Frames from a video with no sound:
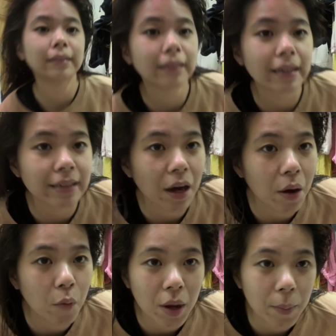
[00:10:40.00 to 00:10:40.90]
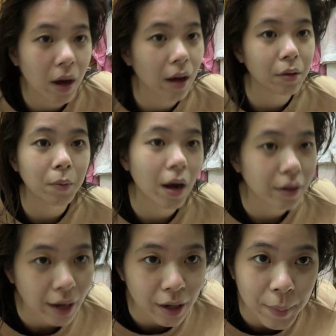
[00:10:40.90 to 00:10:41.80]
That's how I whip all the water
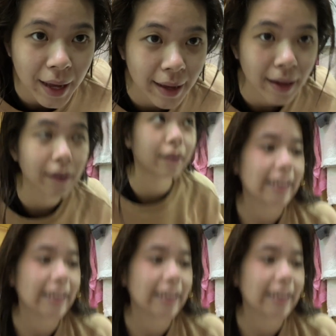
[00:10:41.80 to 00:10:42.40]
out of my hair.